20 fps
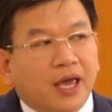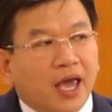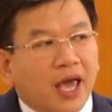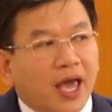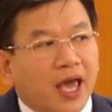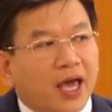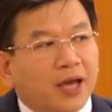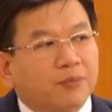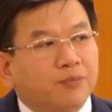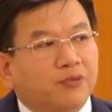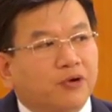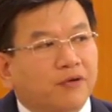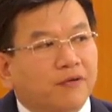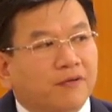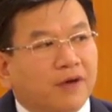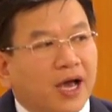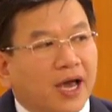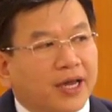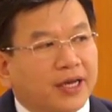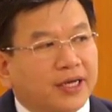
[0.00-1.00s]
and
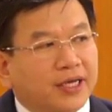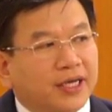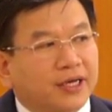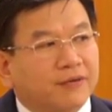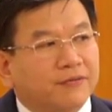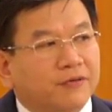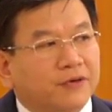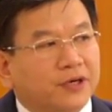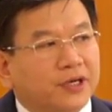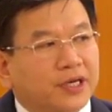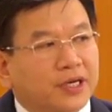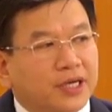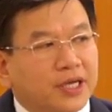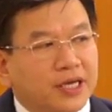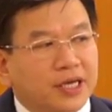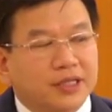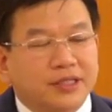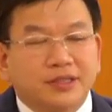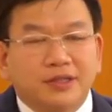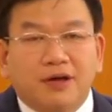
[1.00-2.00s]
providing for the
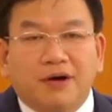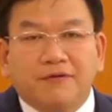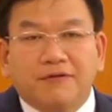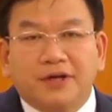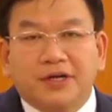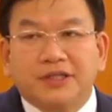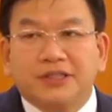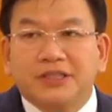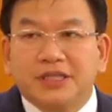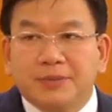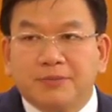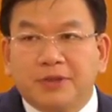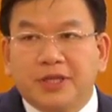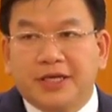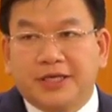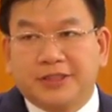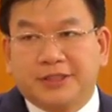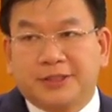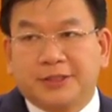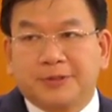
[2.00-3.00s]
needs of their
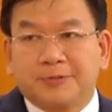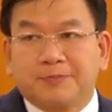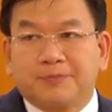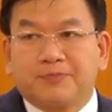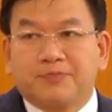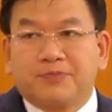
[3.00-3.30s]
siblings.